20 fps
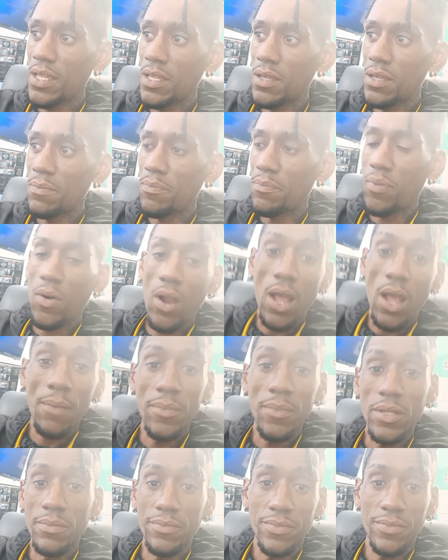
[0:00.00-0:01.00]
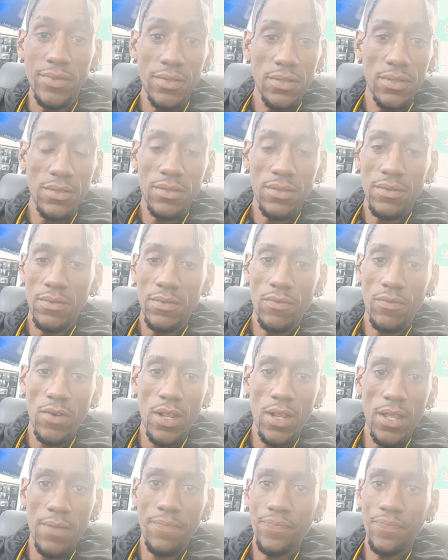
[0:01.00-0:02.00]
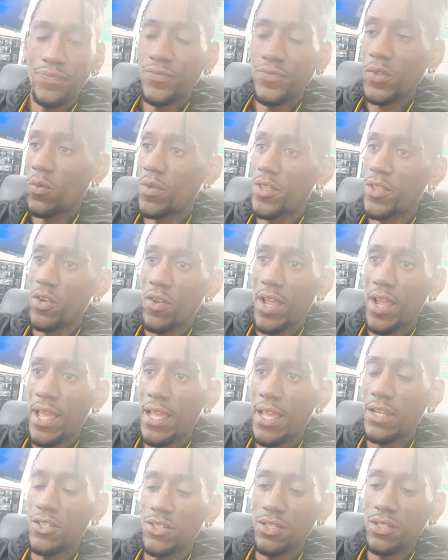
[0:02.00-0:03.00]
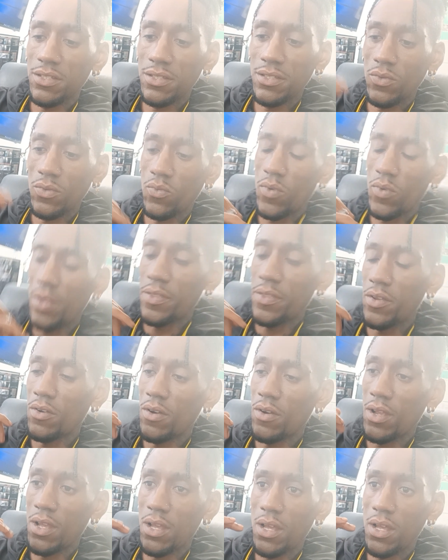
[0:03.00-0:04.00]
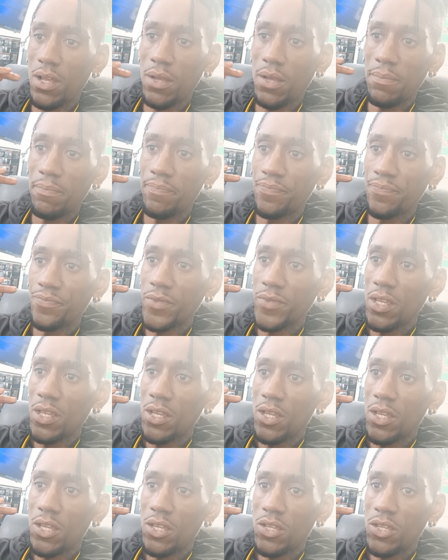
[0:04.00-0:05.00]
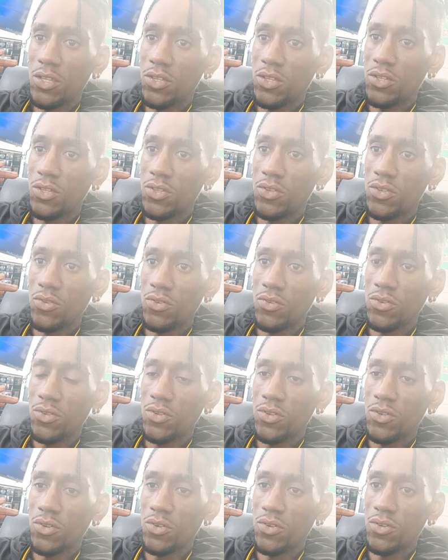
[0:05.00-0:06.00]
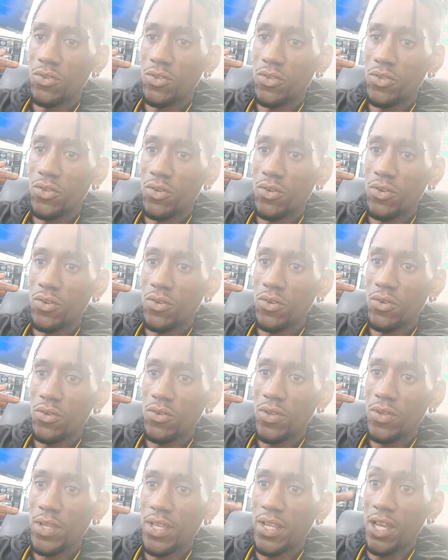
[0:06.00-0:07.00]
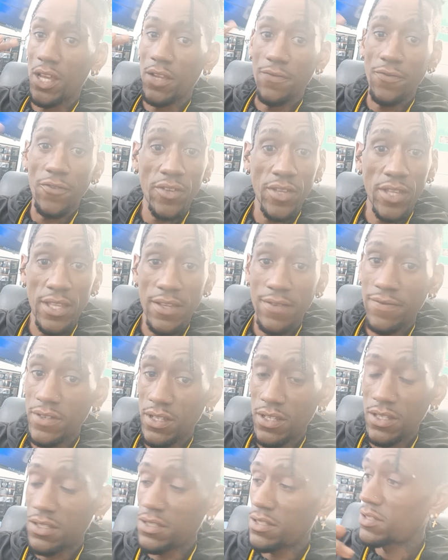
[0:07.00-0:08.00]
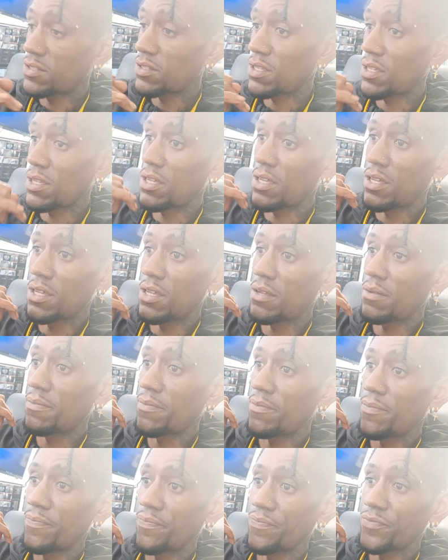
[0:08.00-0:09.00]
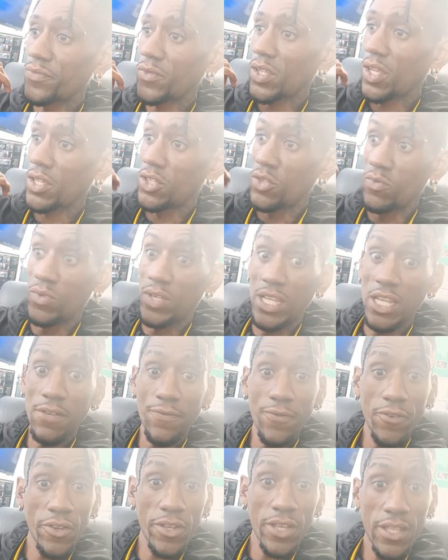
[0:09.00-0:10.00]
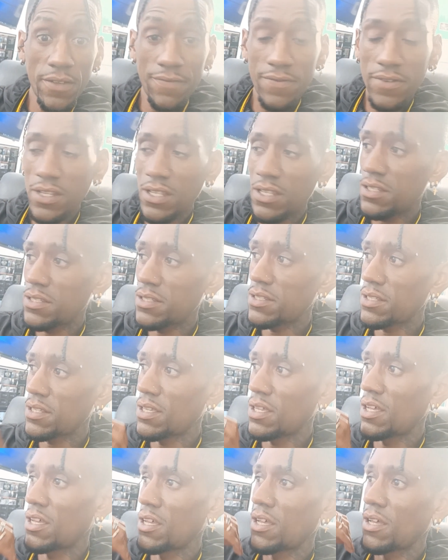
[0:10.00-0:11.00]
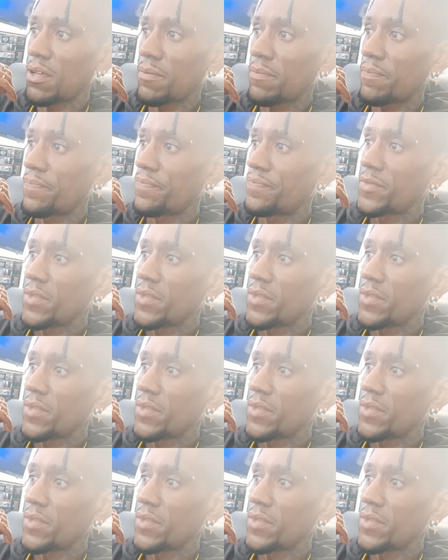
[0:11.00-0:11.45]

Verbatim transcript: problems, right? Whether you're anxious, whether um, you're you're you're in unforgiveness, um, you need forgiveness. Um,